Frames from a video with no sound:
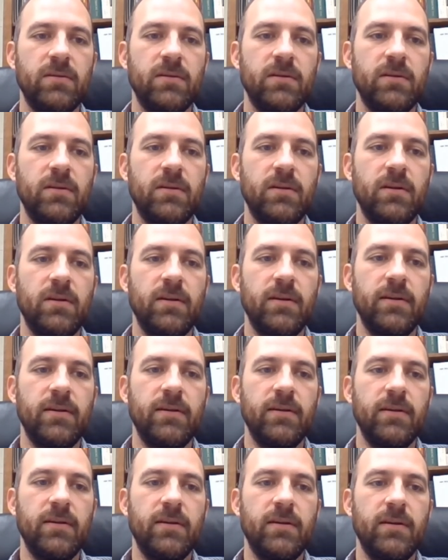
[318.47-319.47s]

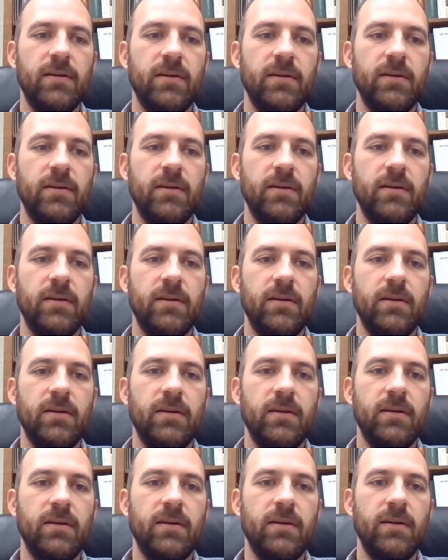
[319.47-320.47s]

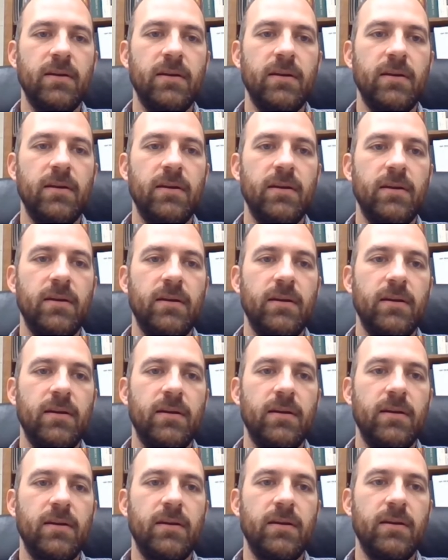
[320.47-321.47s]

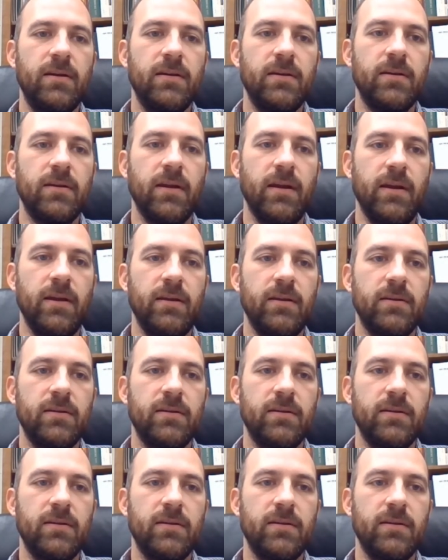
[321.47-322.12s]
(silence)